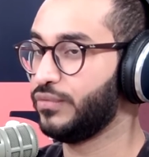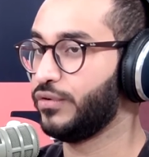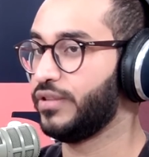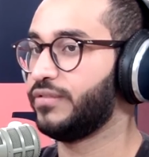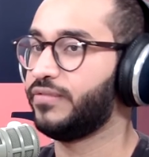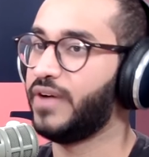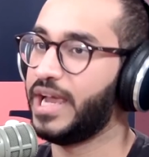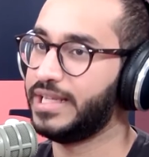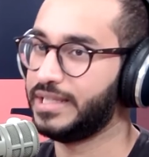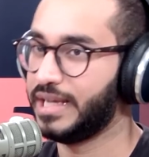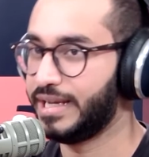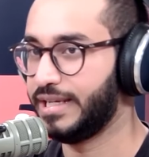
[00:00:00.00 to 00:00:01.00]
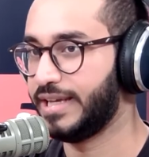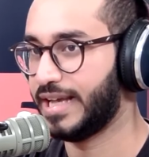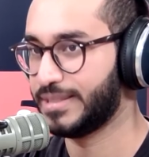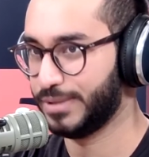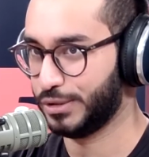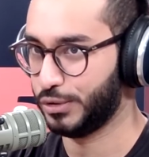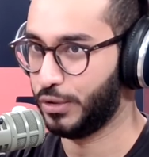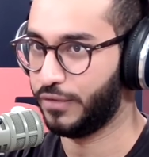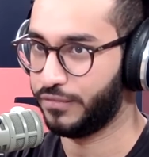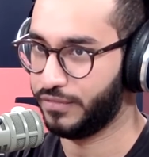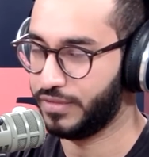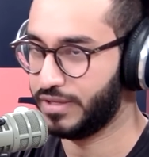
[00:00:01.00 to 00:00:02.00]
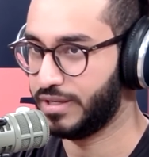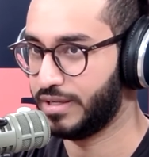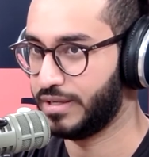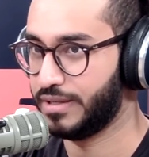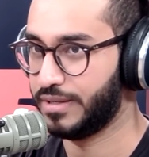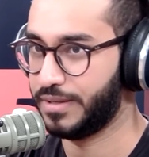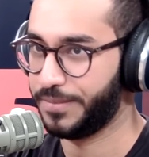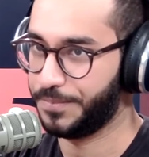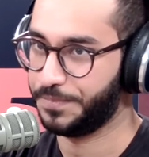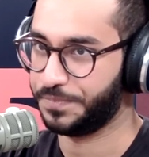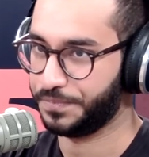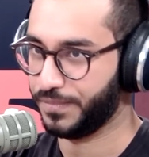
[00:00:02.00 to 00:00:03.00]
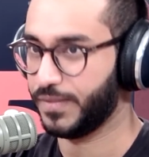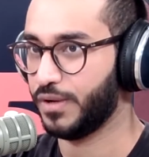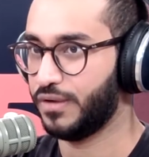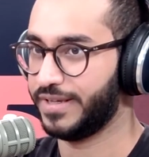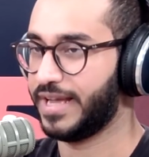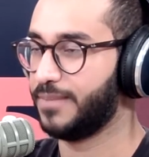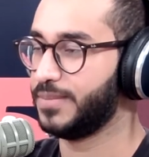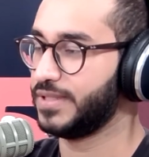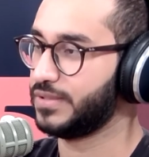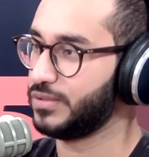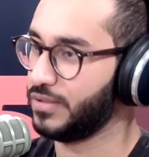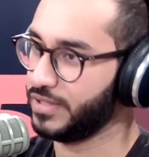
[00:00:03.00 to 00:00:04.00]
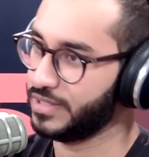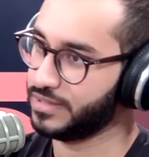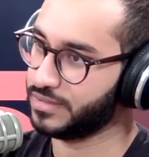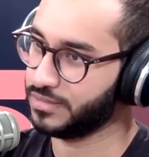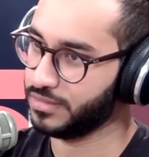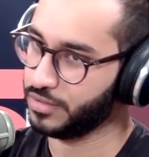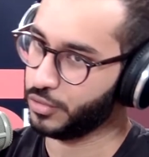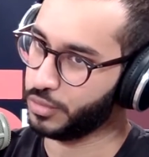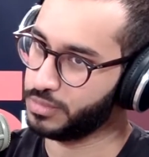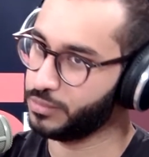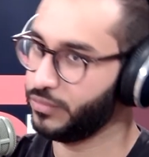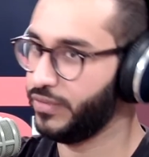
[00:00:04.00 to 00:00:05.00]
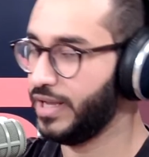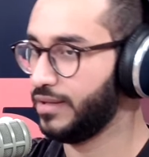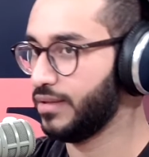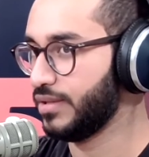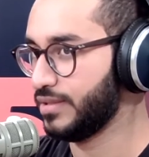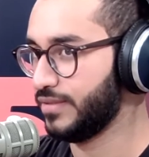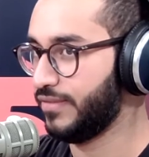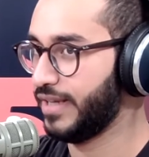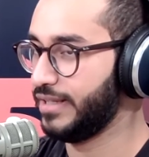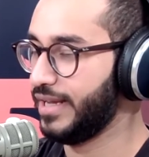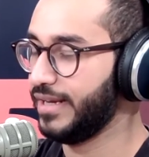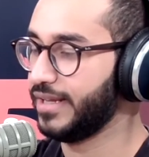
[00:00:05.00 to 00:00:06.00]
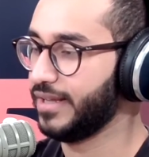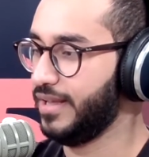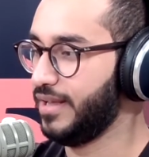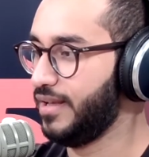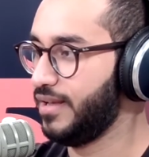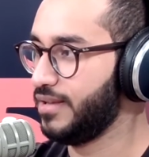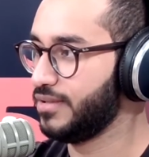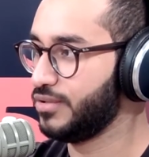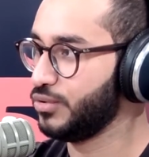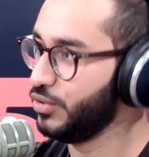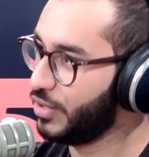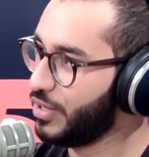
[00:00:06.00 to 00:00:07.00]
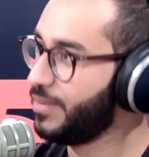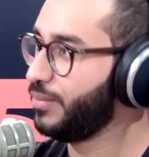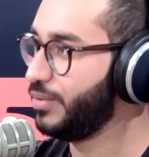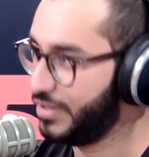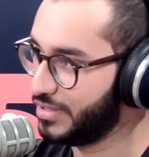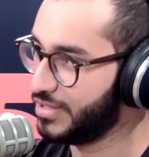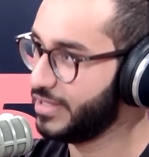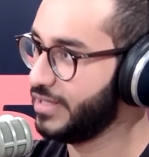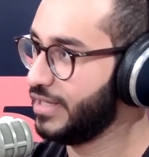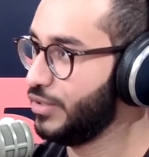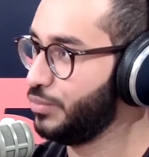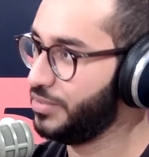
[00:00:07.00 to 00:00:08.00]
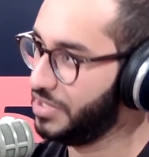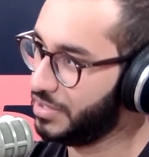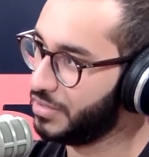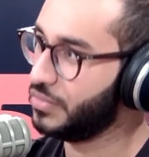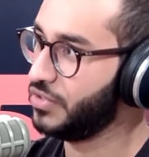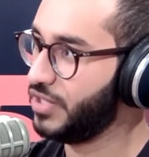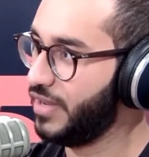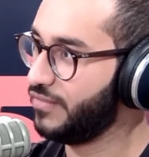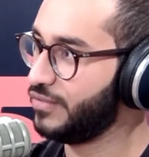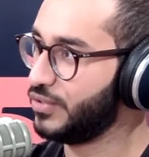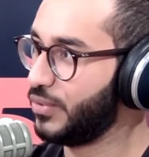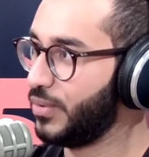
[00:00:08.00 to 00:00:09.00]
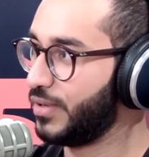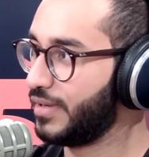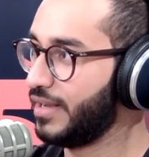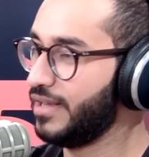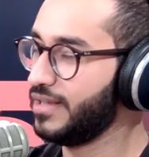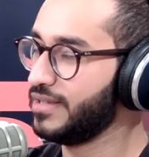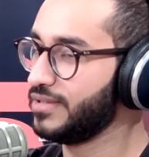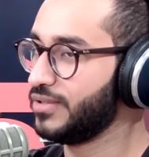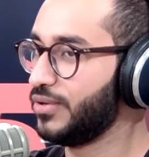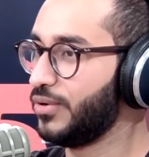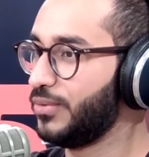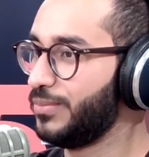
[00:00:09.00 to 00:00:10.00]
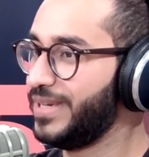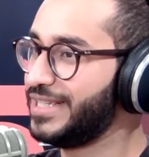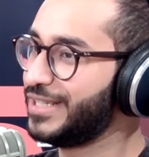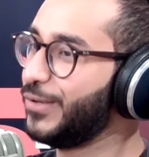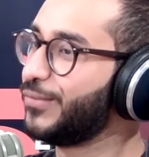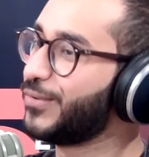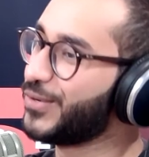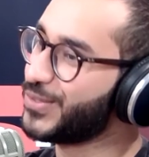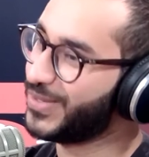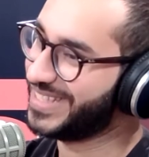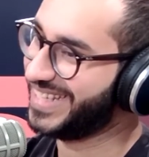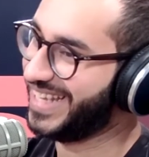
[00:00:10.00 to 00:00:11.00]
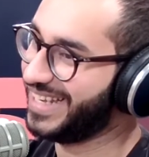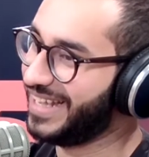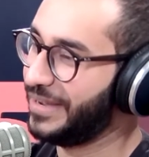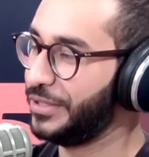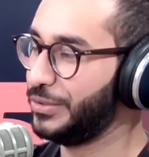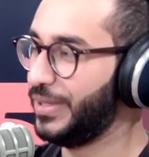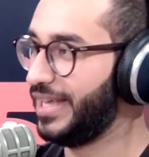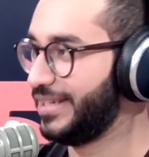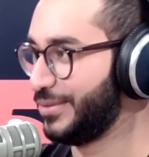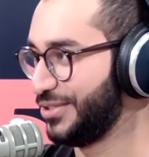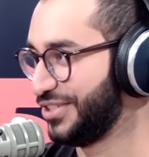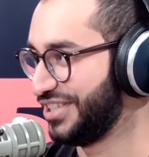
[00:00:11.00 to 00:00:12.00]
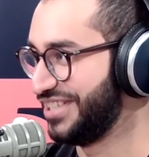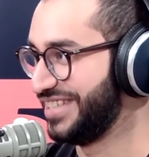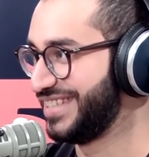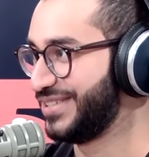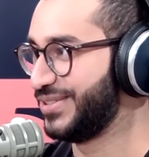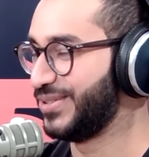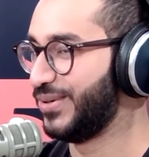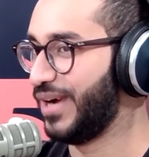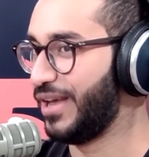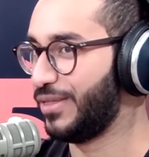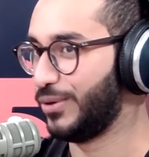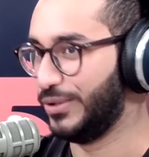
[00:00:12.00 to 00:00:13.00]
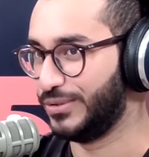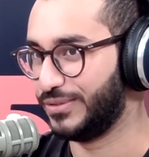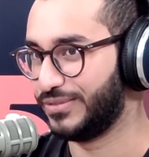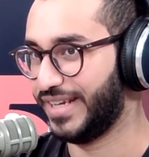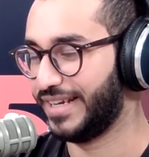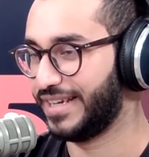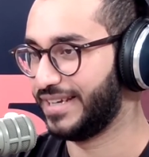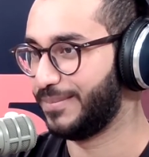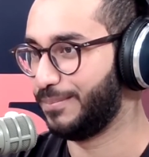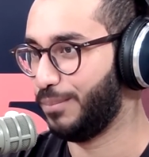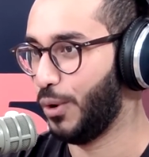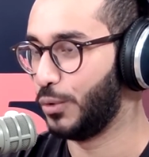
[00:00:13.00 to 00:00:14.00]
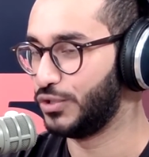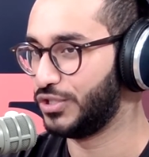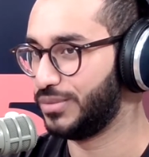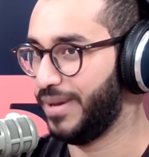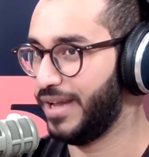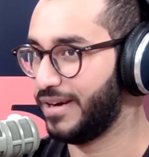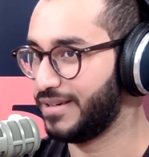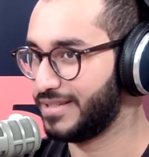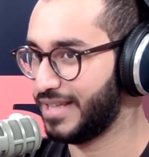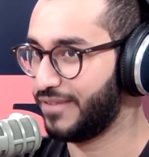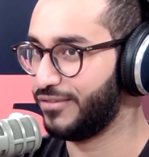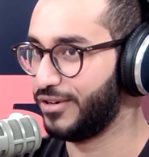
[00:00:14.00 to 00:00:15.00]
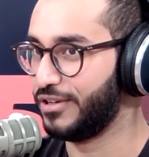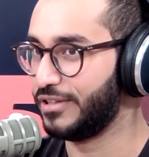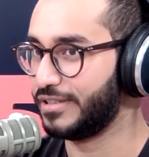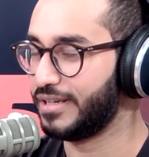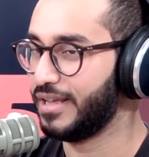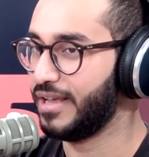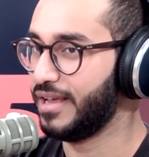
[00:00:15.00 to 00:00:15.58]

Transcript: for the fine dining aspect of the campus. So there is the normal buffet and then there is the fine dining. So you come up with a dessert and you present it to the chef and so on. So basically, of course, once again, I wanted to add our touches. So I thought of like a poached pear, saffron,